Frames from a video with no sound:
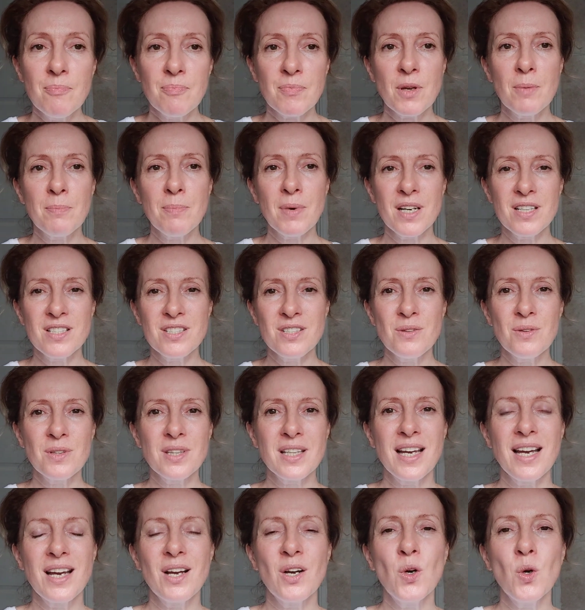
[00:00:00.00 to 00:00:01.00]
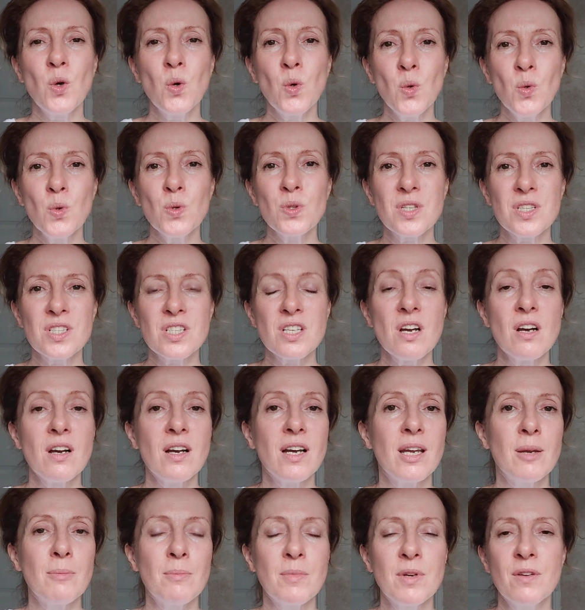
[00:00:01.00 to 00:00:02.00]
And by doing that all the
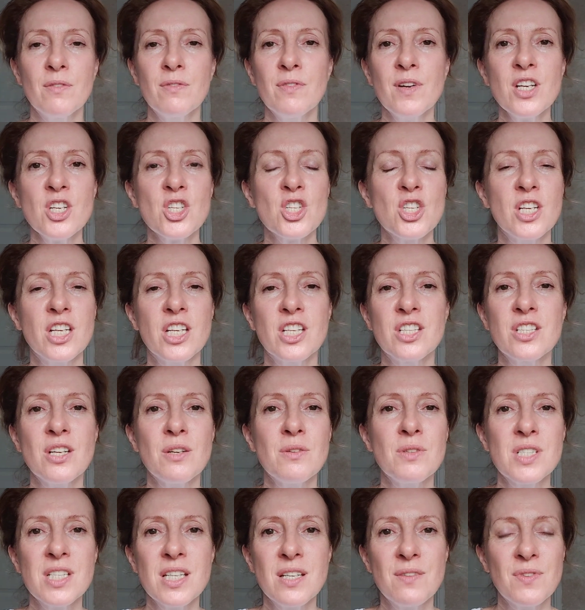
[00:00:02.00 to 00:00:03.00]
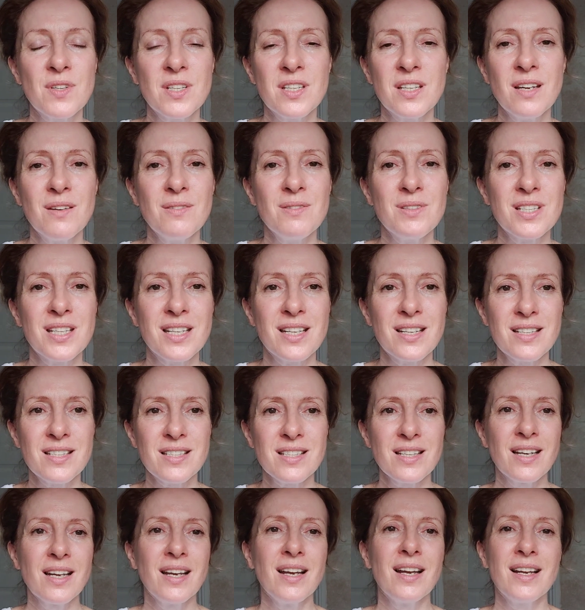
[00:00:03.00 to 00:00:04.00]
time, eventually you don't even
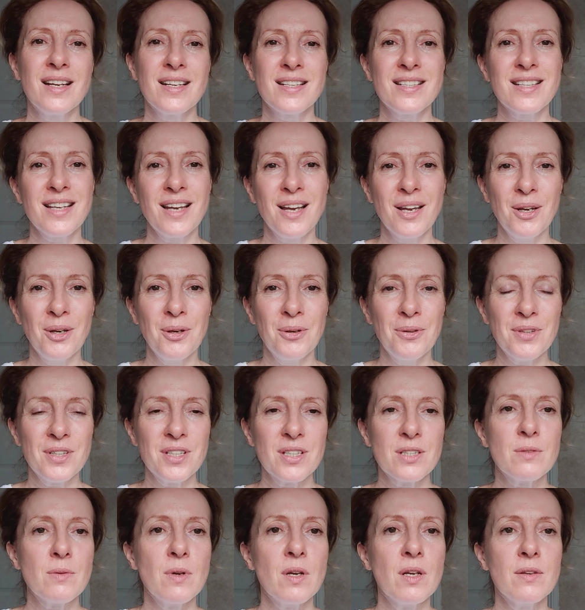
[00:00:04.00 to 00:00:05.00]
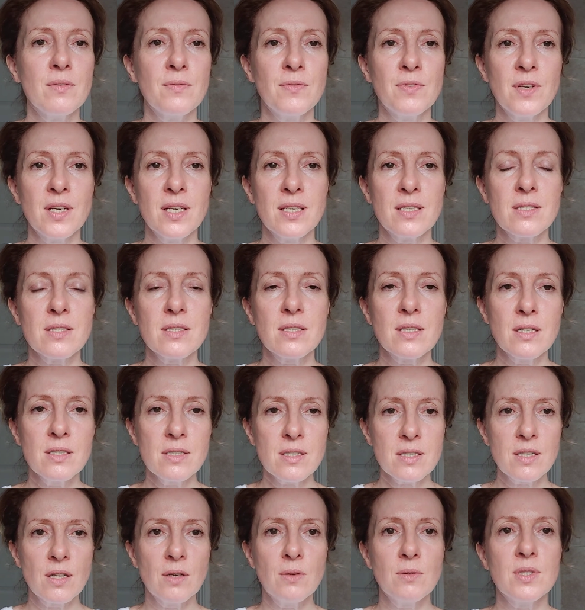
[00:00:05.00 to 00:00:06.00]
notice. So for
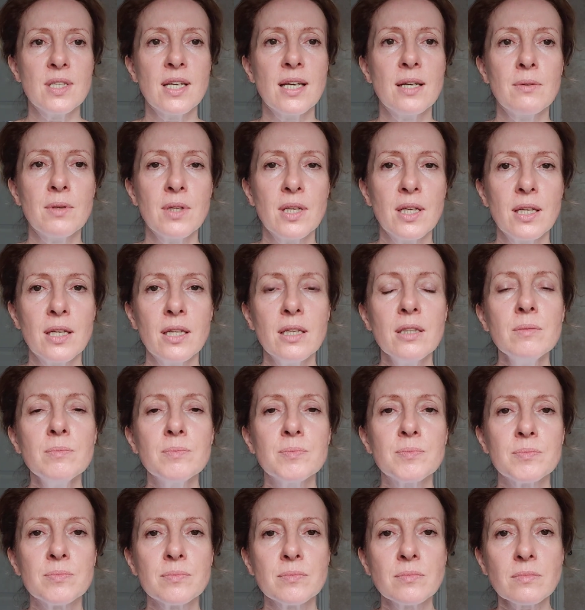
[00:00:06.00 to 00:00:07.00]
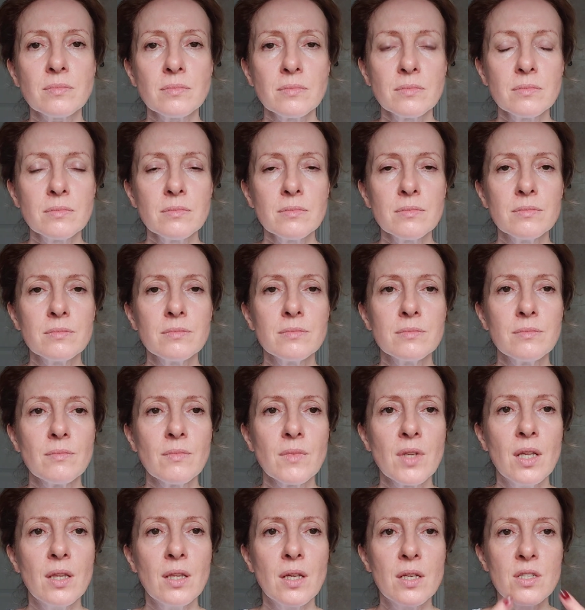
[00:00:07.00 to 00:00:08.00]
instance, so down here,
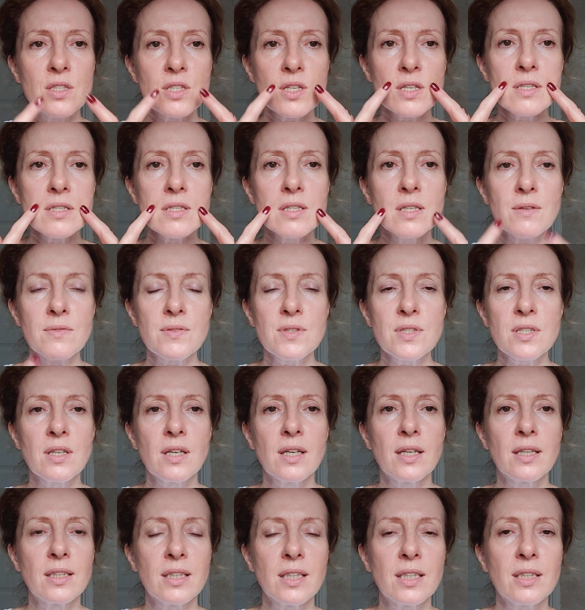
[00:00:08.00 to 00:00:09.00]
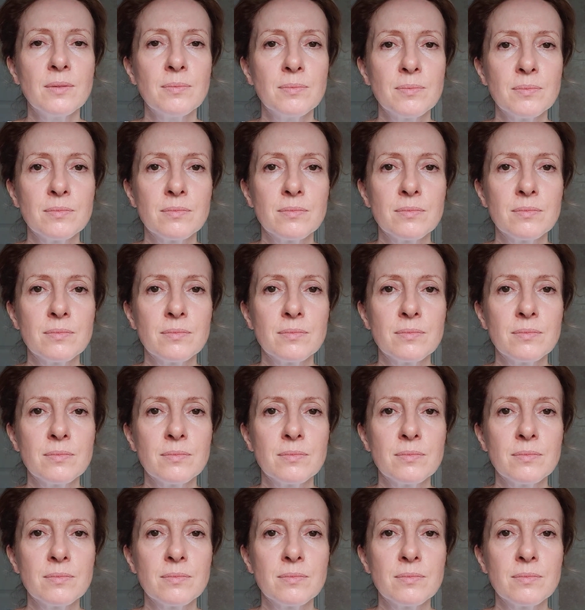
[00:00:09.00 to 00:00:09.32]
and then just lift slightly.